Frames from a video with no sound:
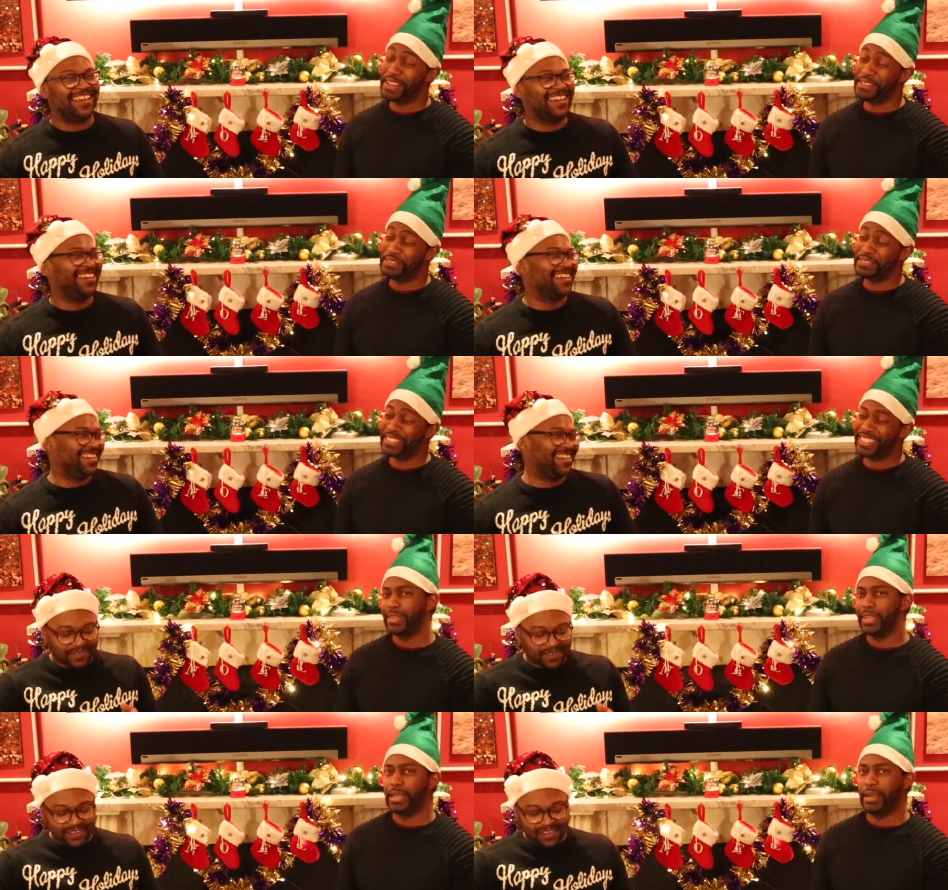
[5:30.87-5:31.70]
Speaker 1: though.
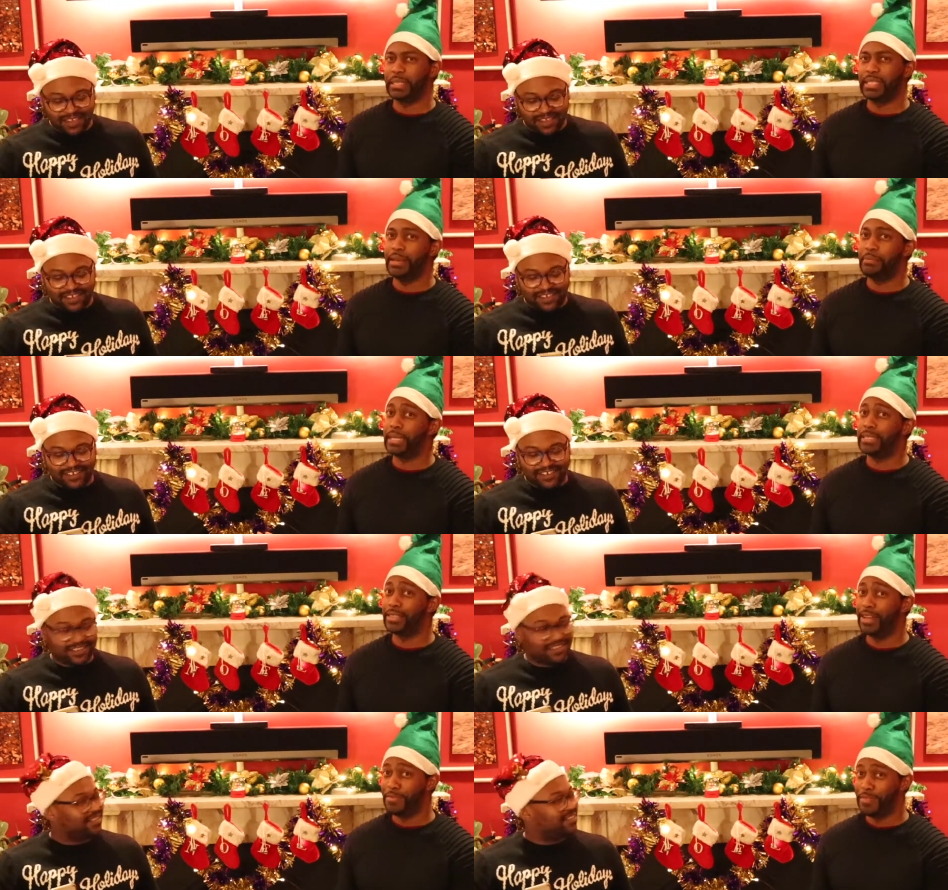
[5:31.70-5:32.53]
Okay, I'm gonna set
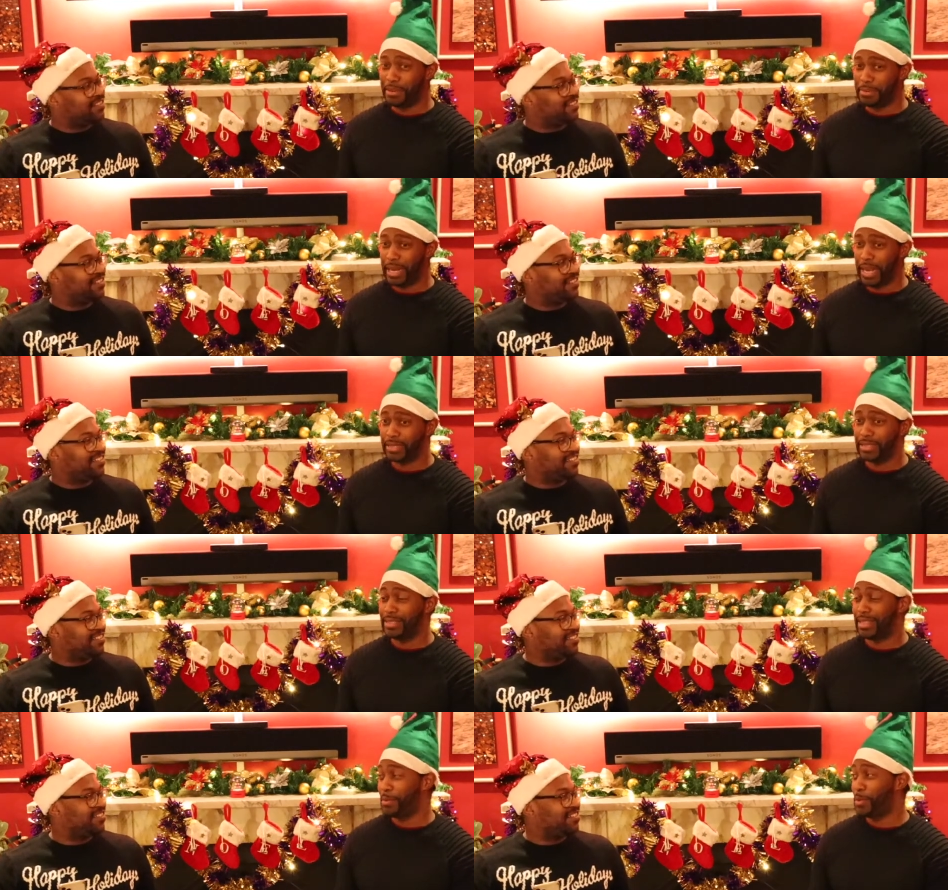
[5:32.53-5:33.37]
myself up and
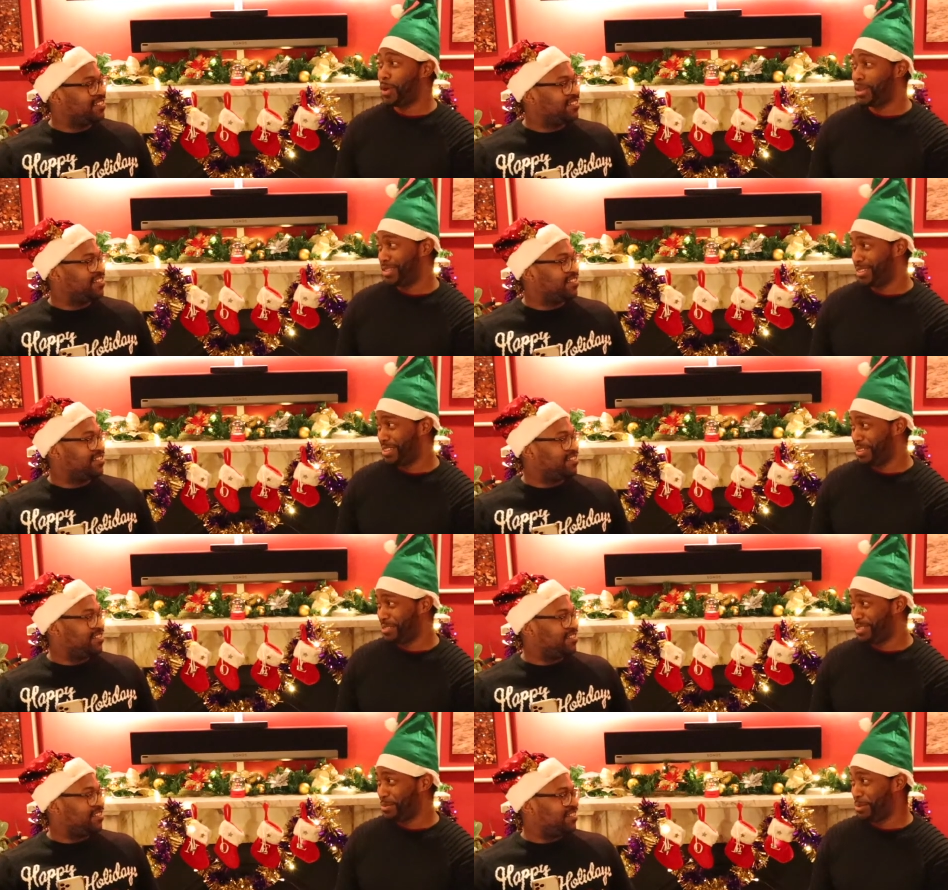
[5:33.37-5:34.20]
ask the same question
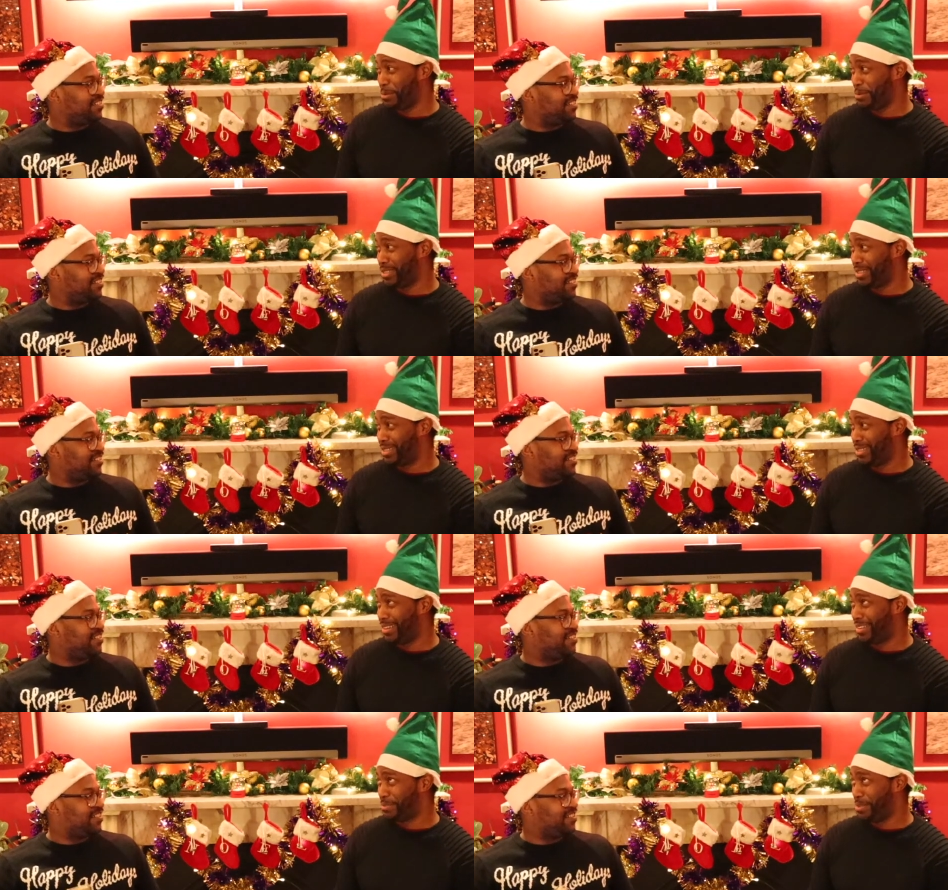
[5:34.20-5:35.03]
though. So what
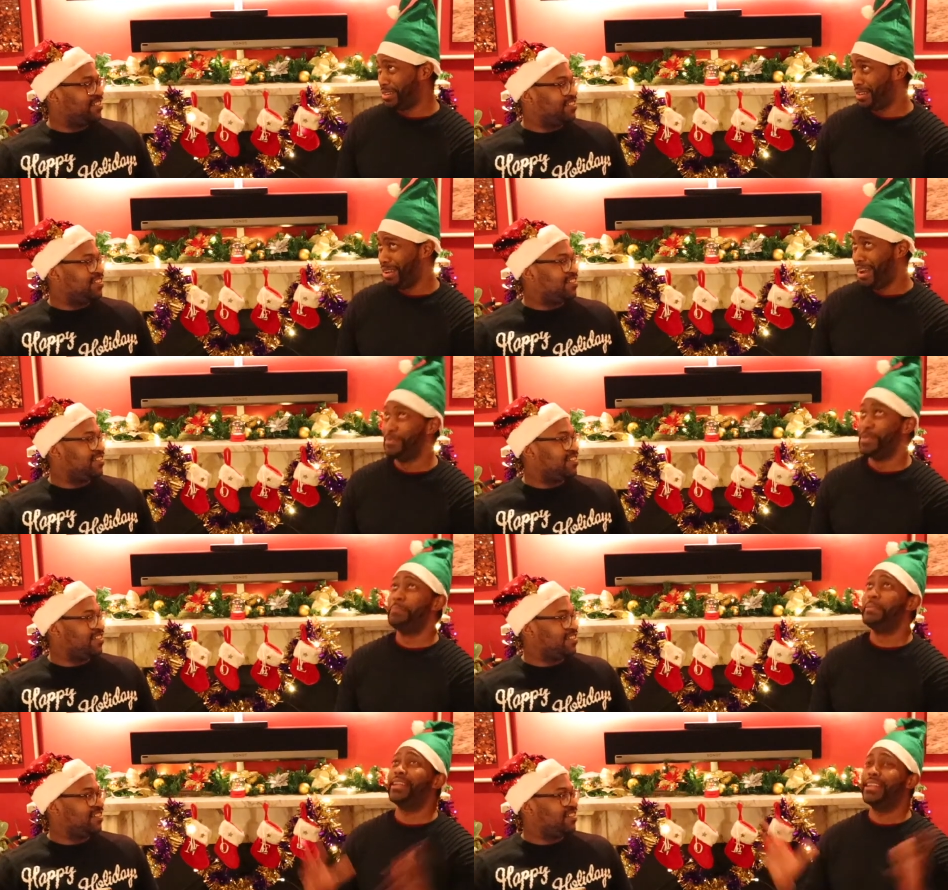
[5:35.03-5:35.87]
was uh, what
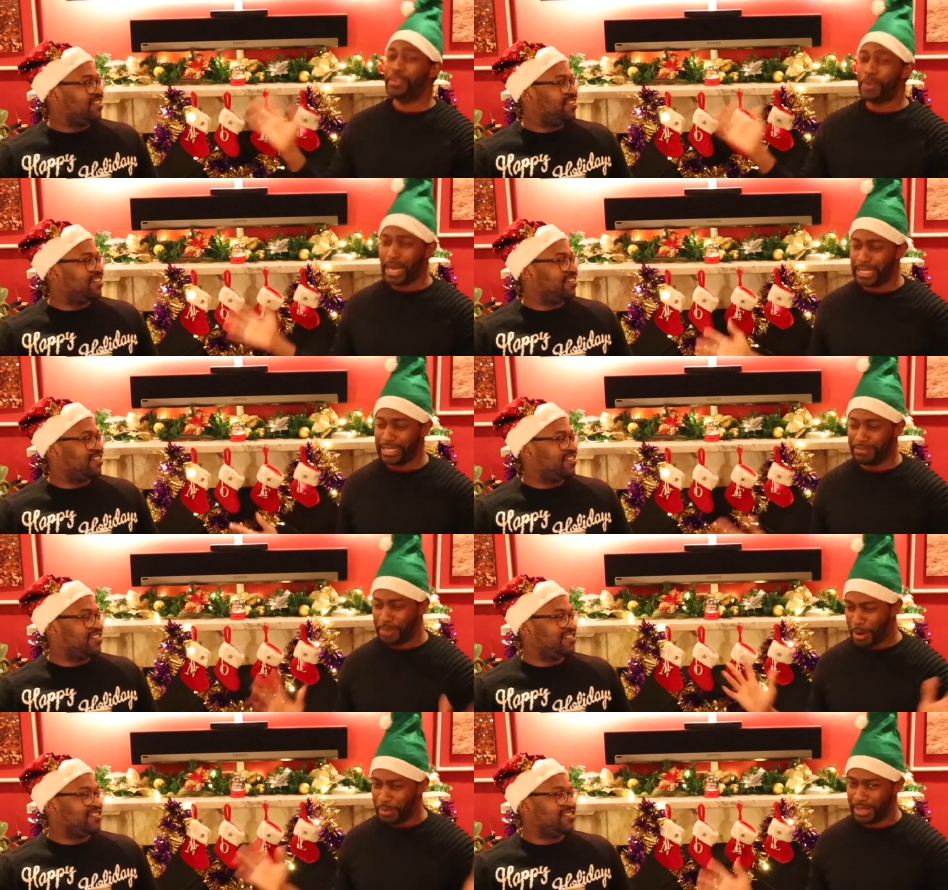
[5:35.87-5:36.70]
of the many
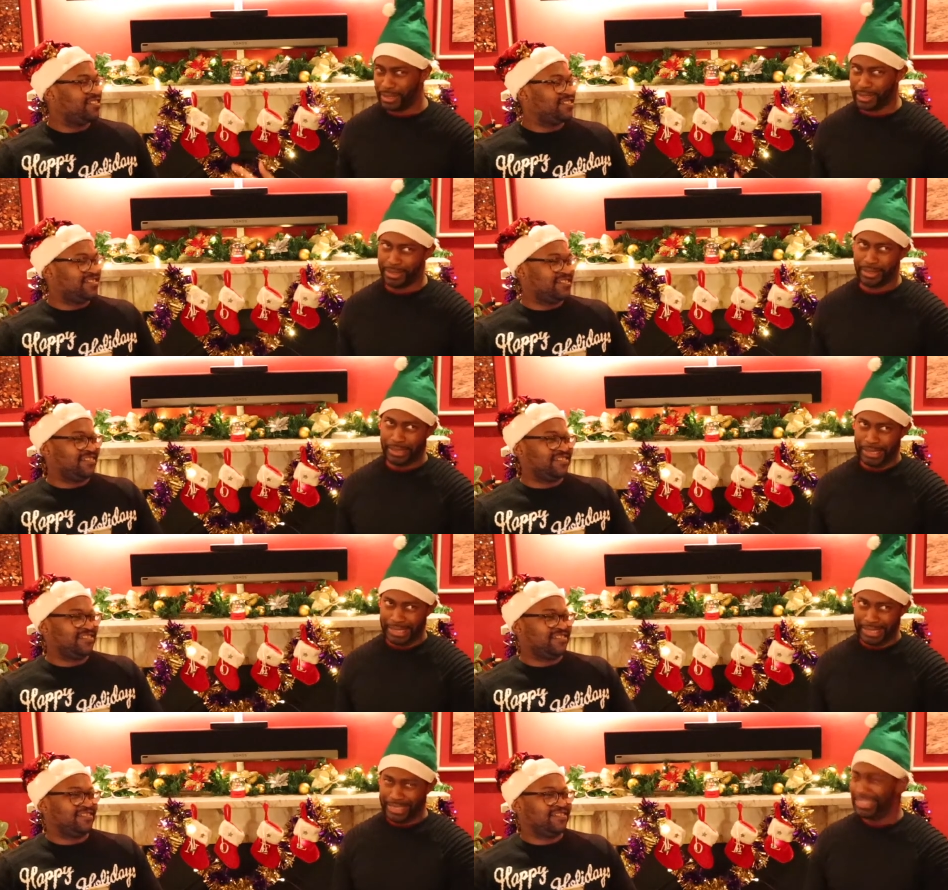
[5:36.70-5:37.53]
crazy moments
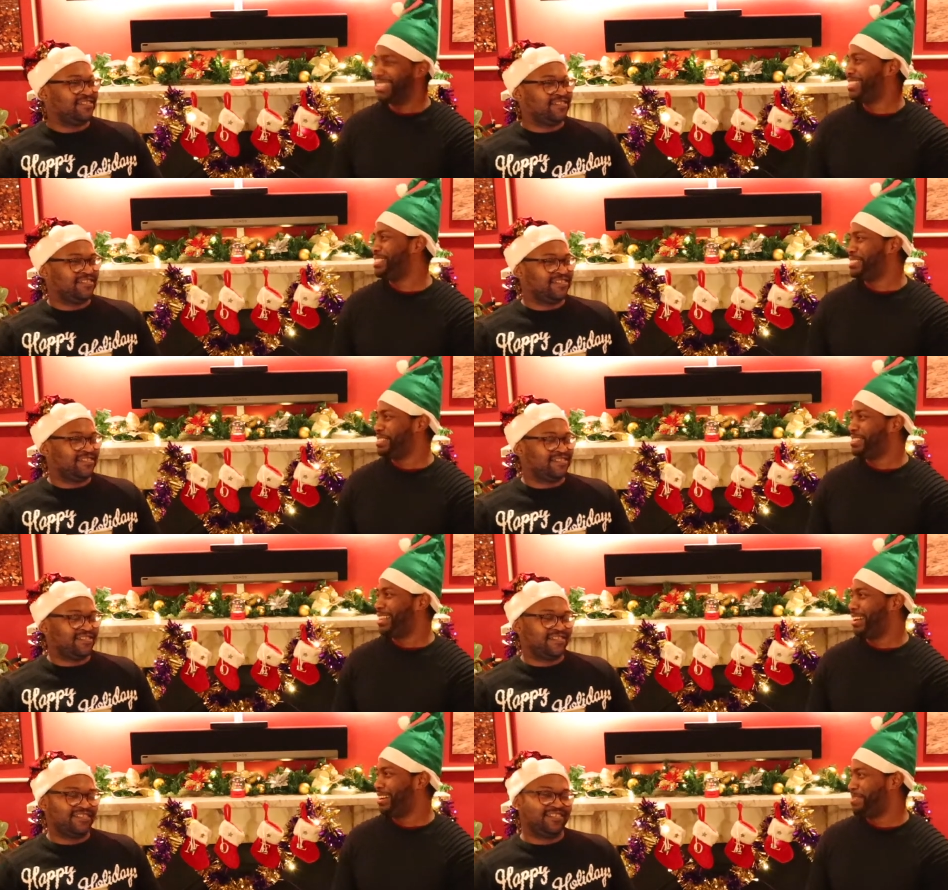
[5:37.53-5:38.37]

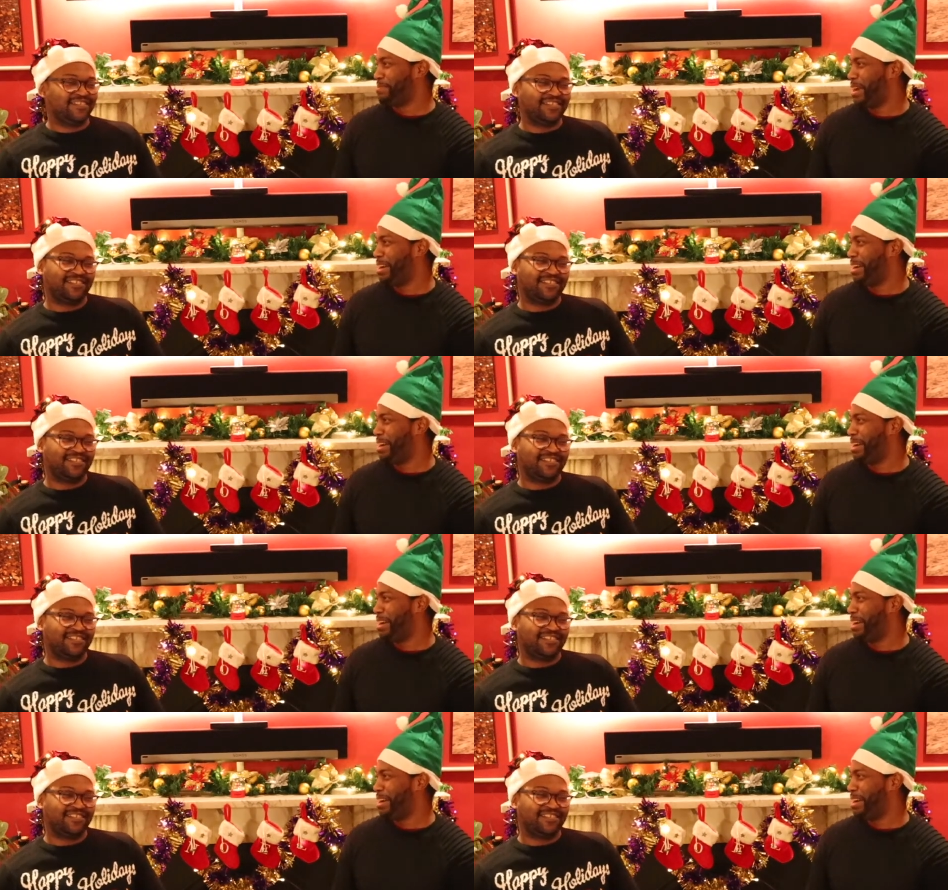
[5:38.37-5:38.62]
that um